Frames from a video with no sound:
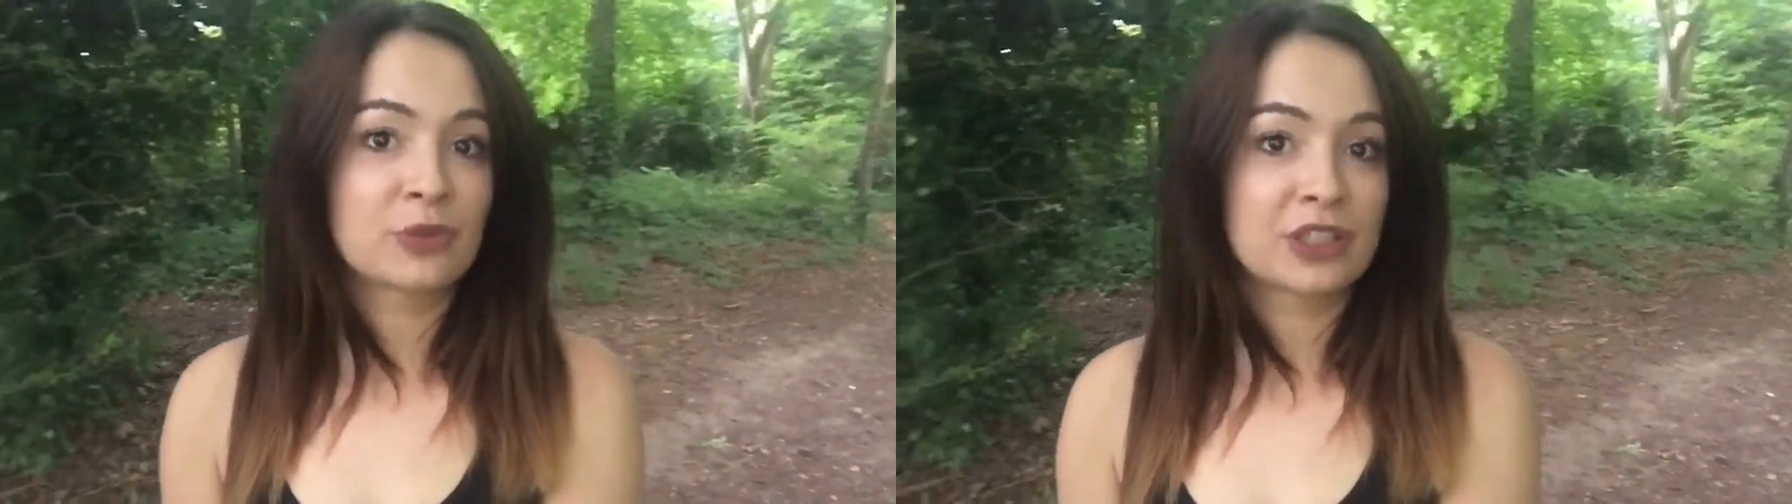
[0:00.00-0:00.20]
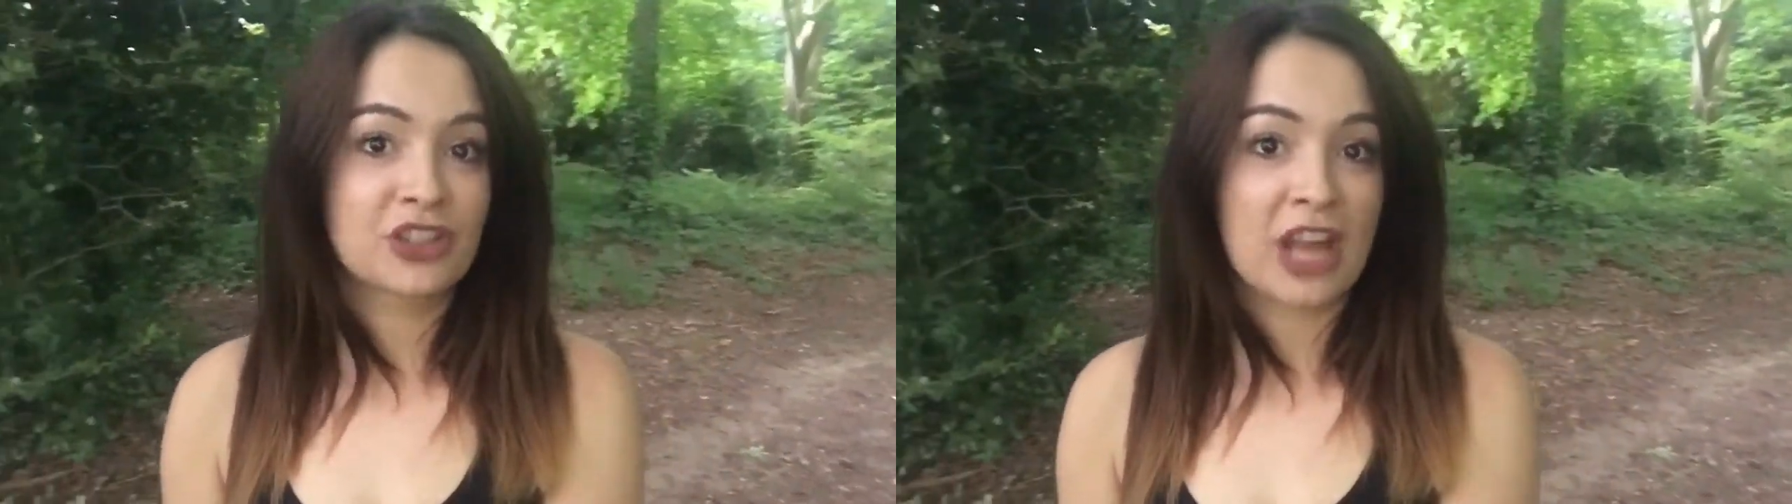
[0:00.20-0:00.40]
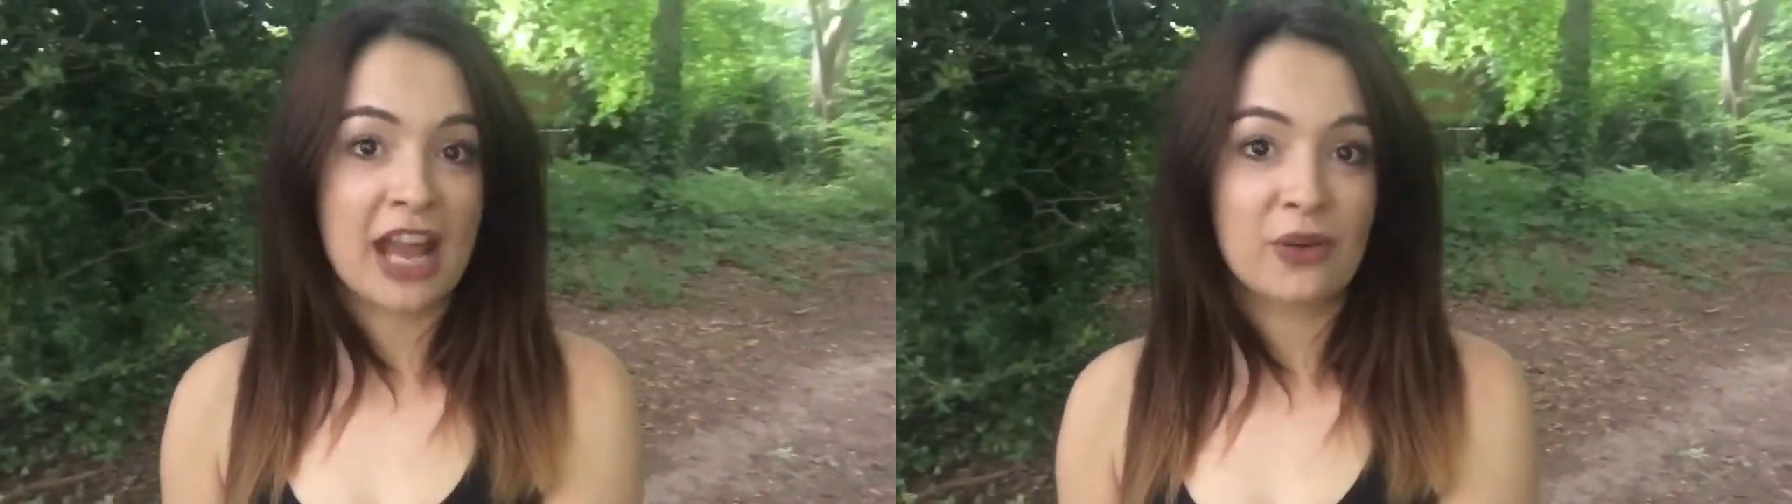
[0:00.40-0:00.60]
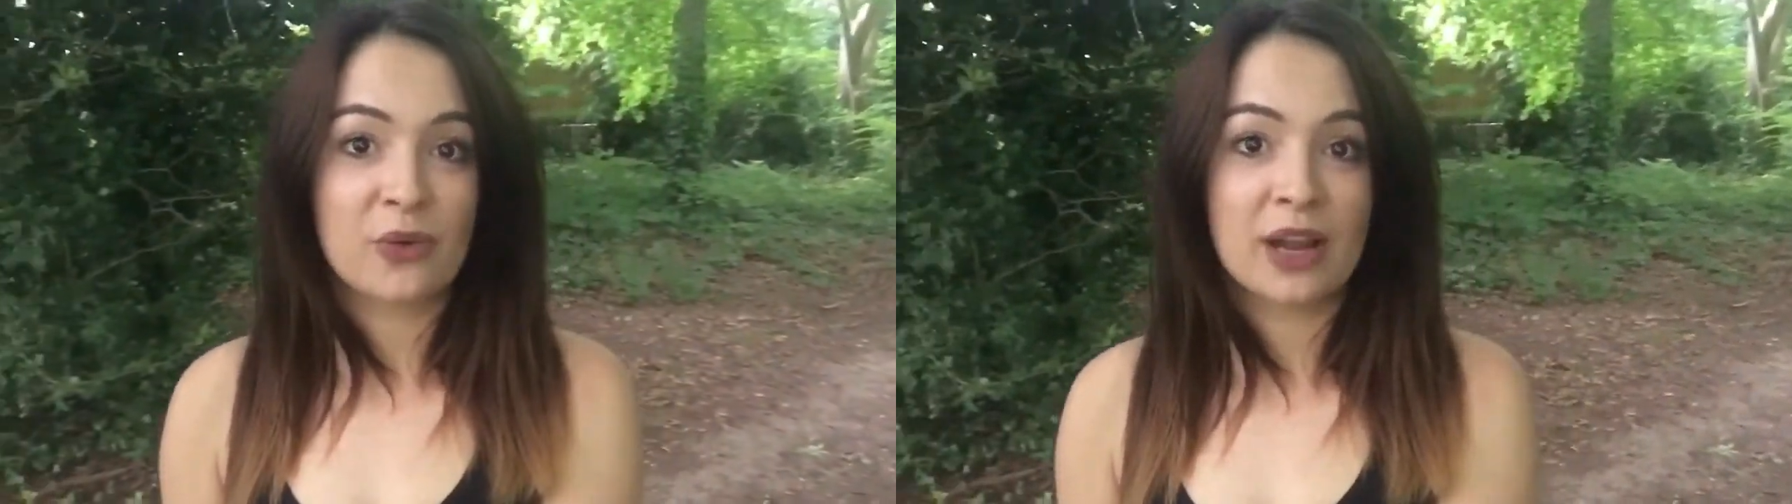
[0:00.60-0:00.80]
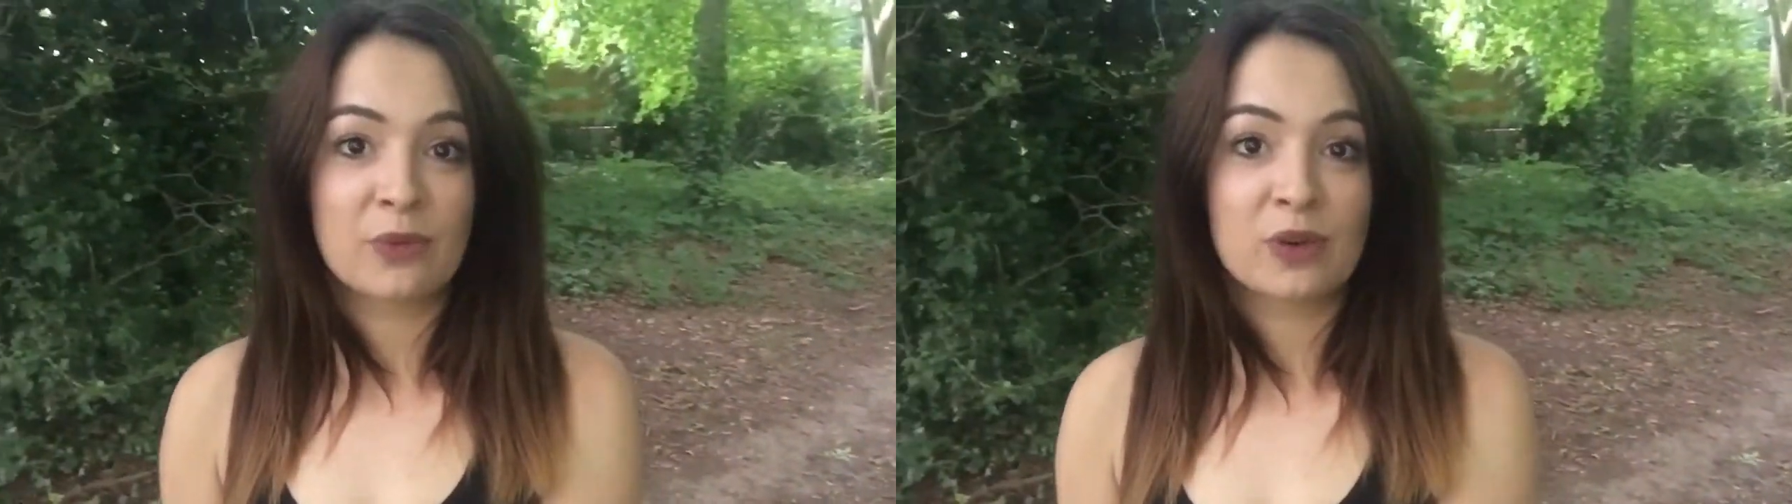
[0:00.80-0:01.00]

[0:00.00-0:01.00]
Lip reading: to her channel and